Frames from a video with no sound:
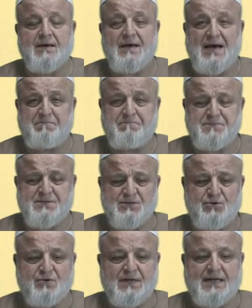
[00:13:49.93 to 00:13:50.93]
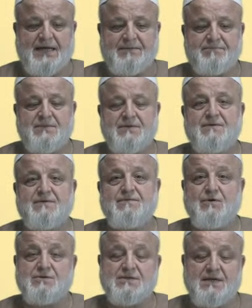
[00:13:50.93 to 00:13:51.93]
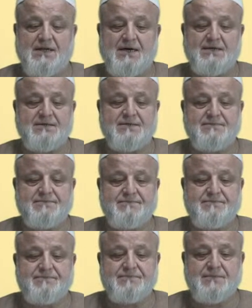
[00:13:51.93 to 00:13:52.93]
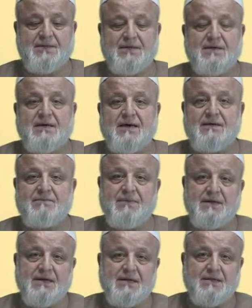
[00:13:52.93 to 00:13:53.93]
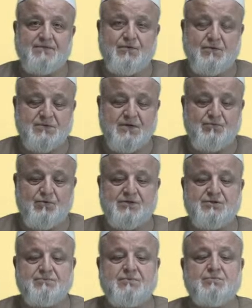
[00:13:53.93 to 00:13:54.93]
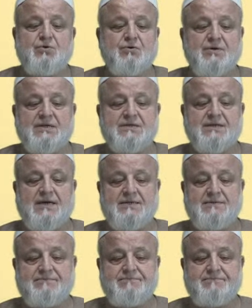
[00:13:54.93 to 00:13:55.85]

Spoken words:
absolutely, for salat and many other forms of worship, we already said.